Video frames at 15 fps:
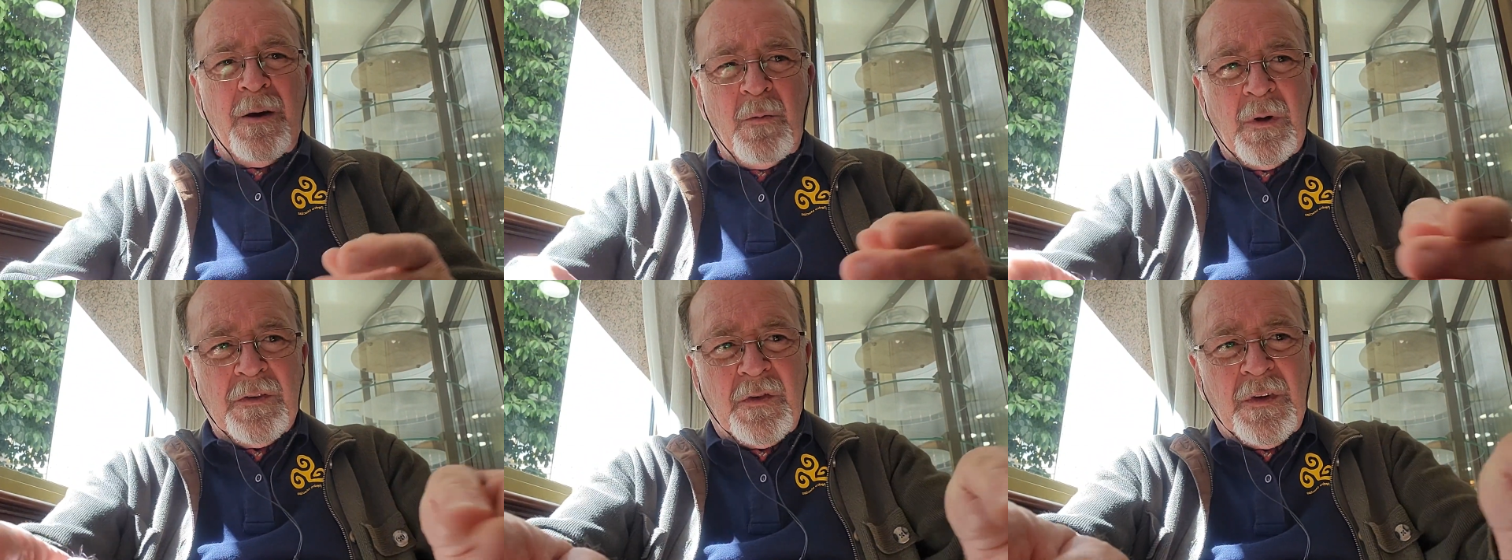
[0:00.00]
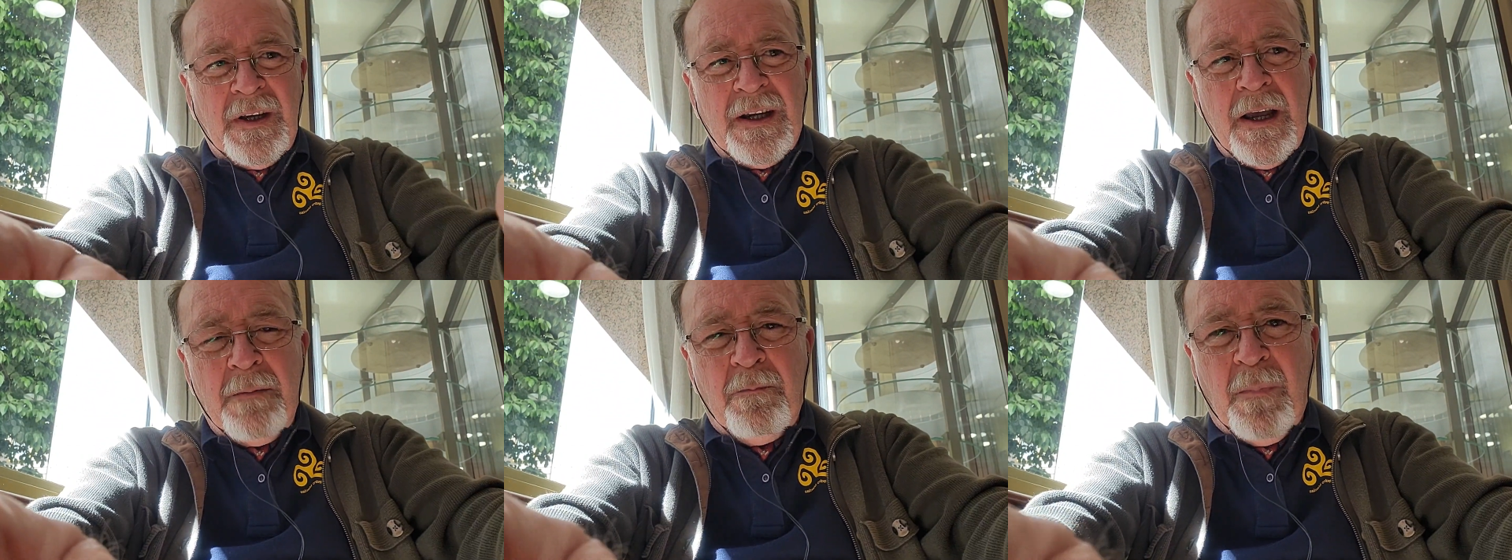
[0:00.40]
Well,
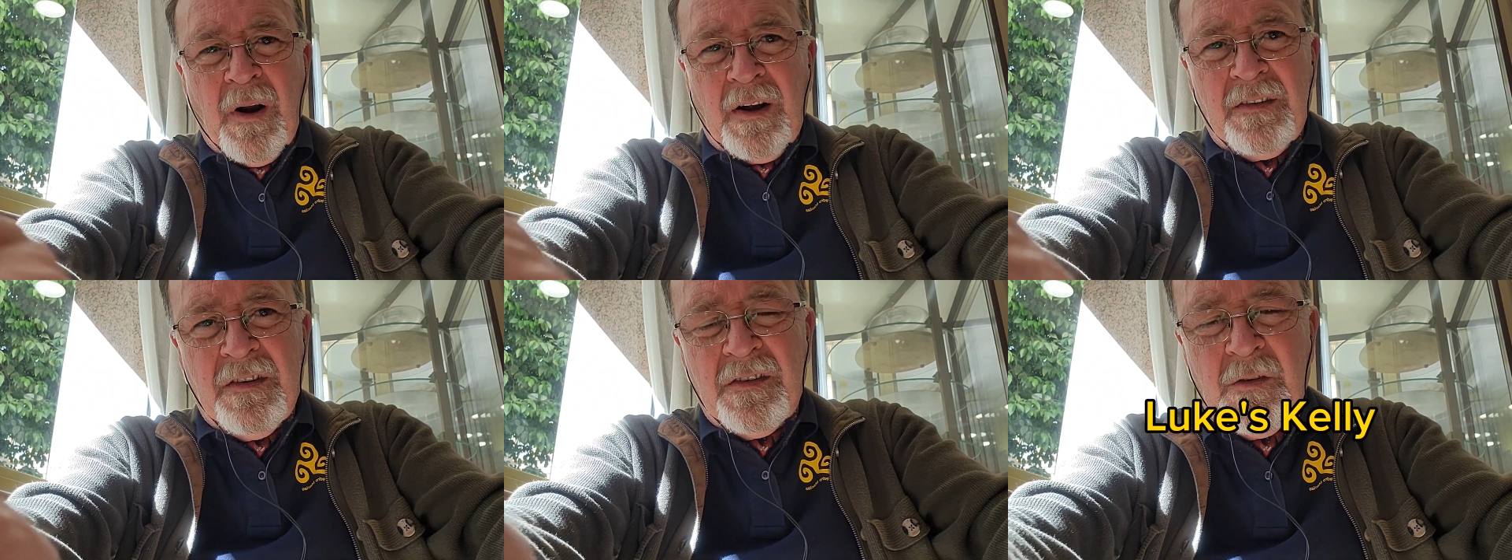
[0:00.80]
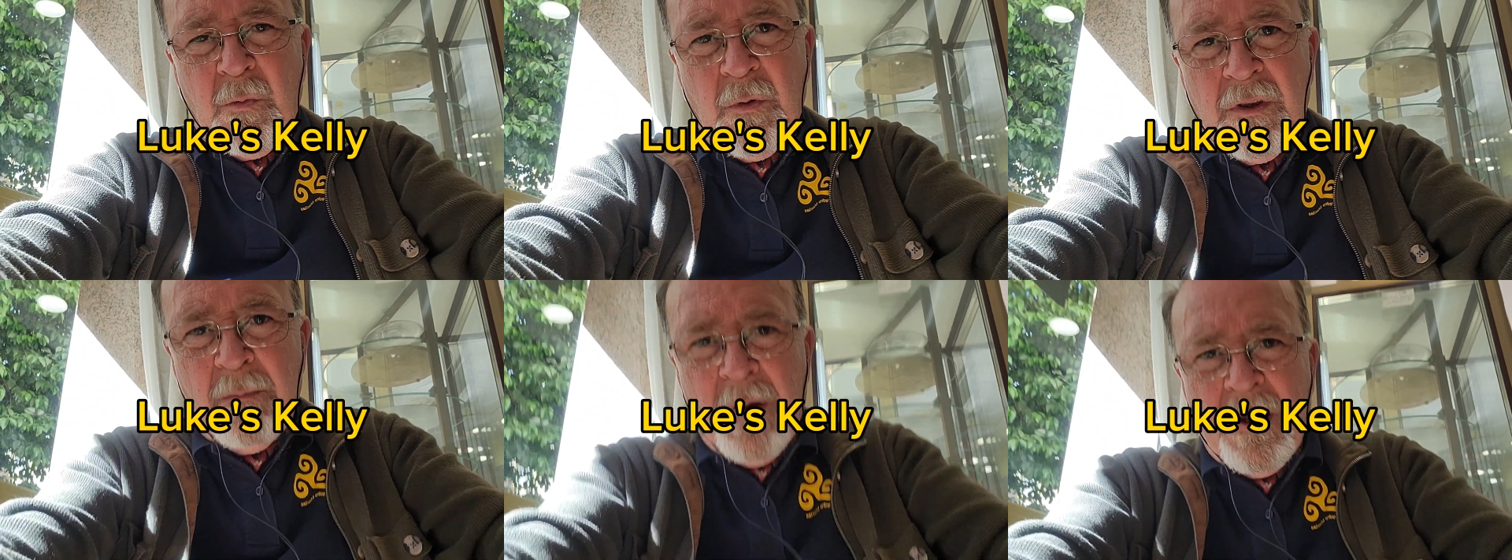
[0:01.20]
today I practice
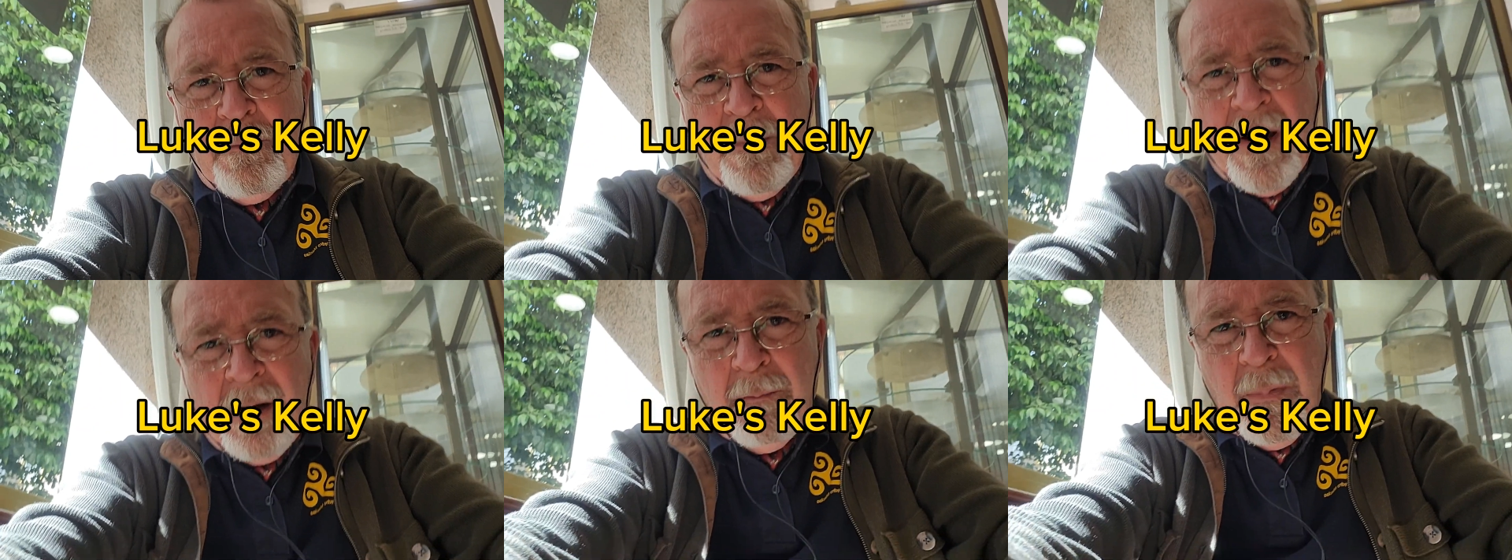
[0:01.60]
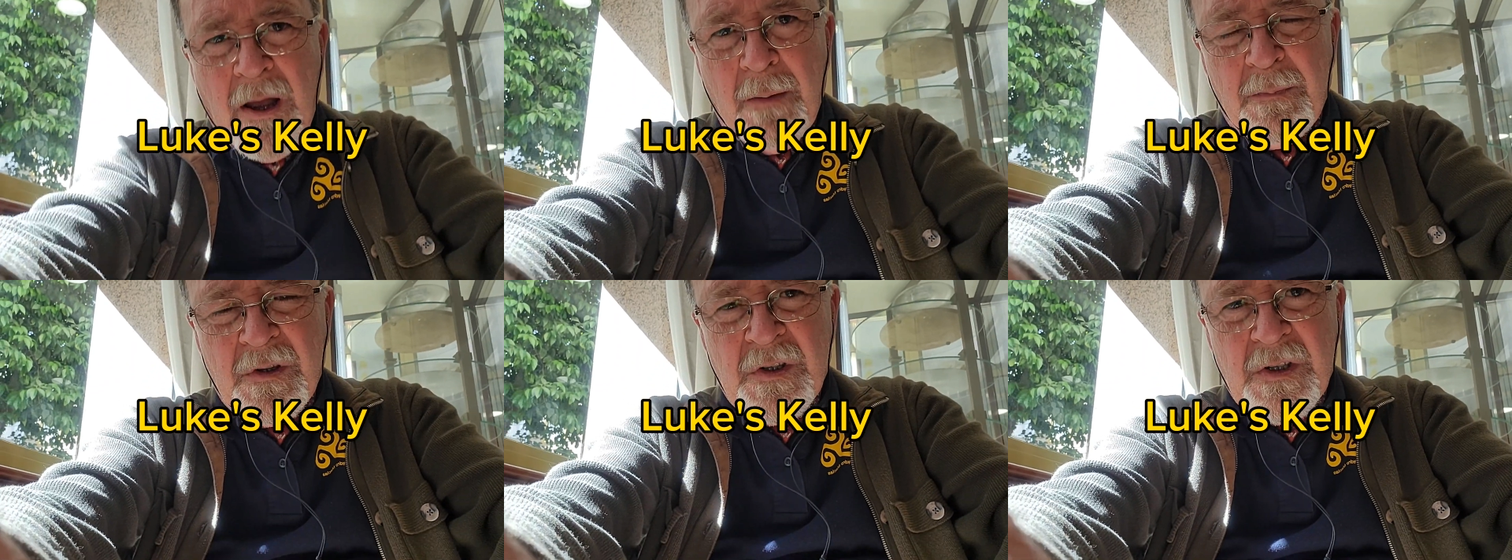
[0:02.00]
with my
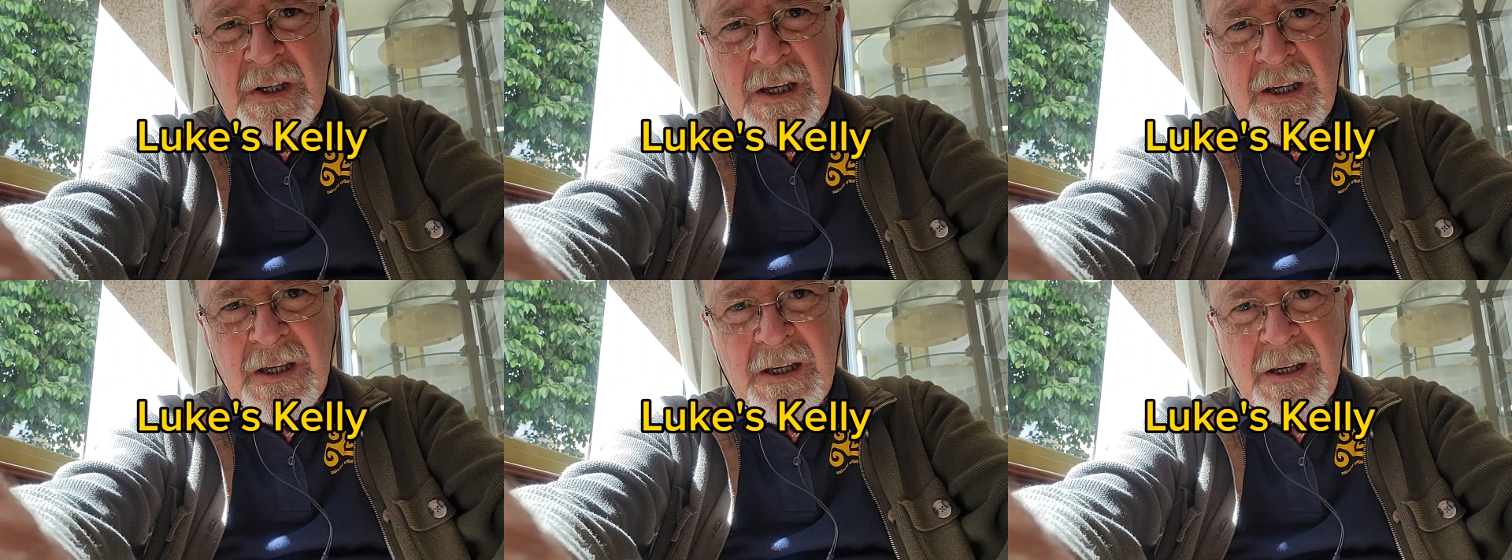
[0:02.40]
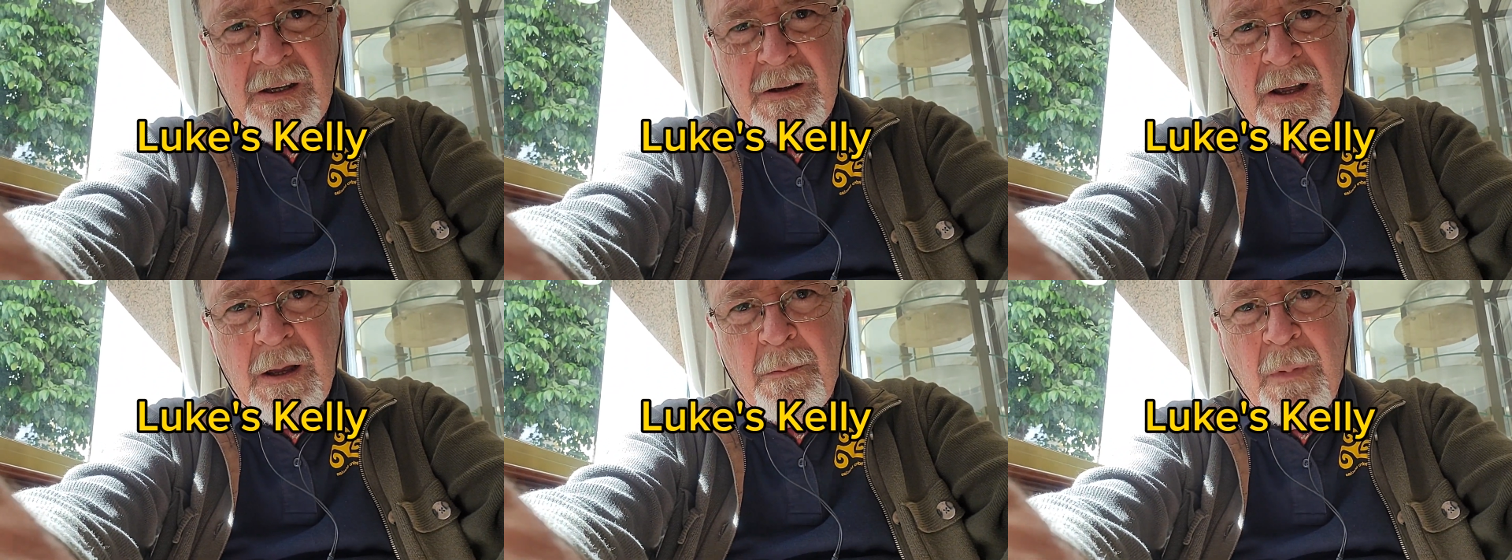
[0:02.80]
bagpipes
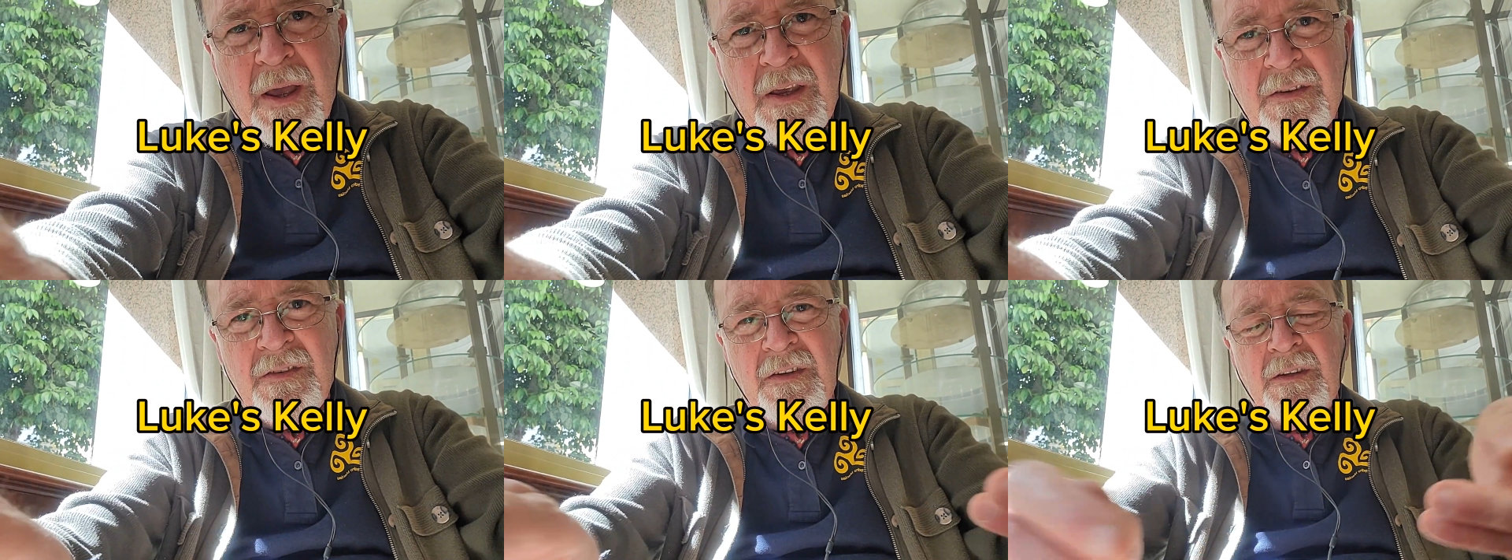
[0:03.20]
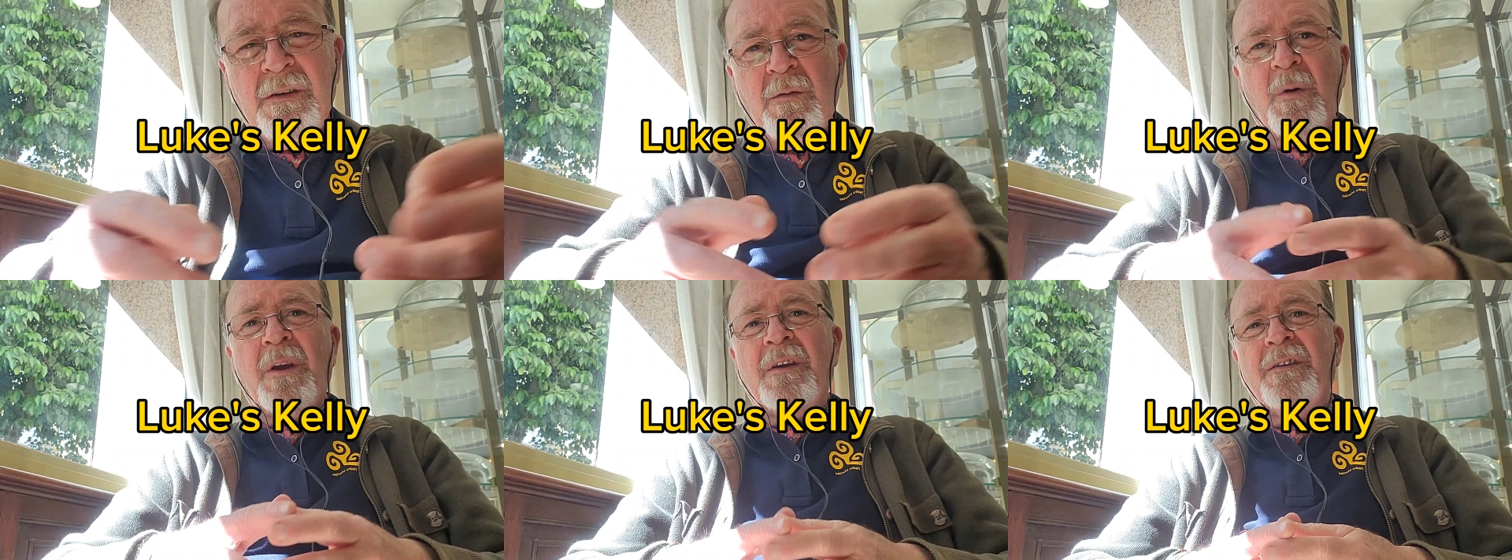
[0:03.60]
uh, Amazing
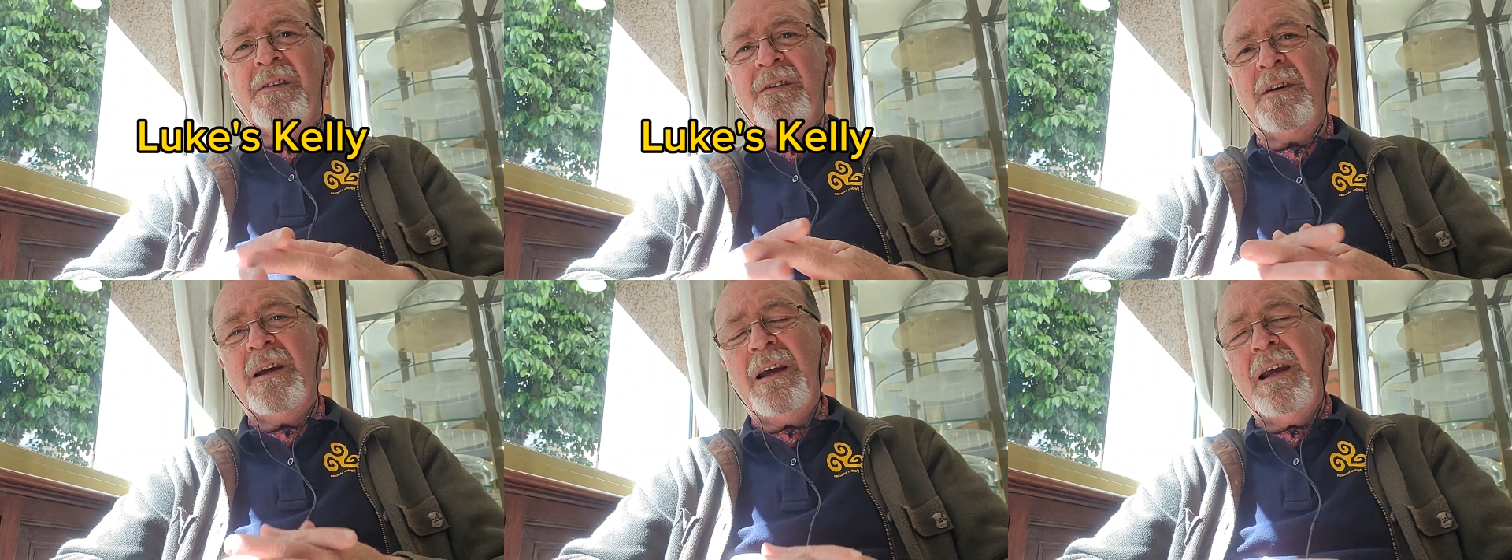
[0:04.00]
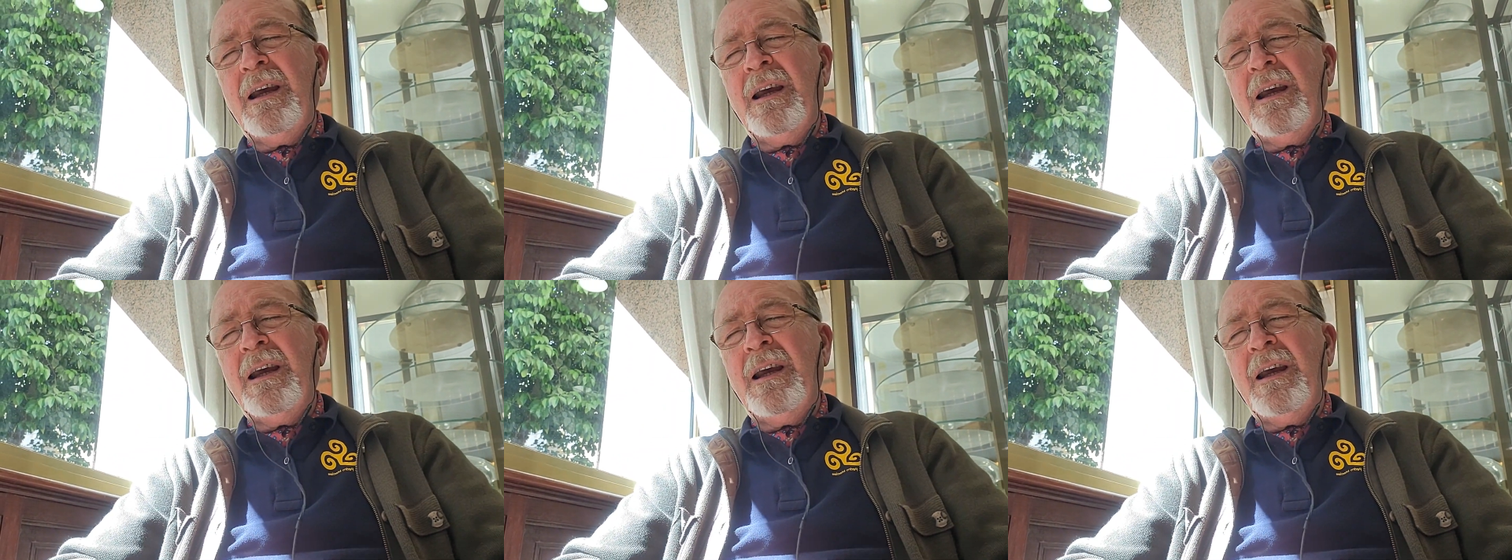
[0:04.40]
Grace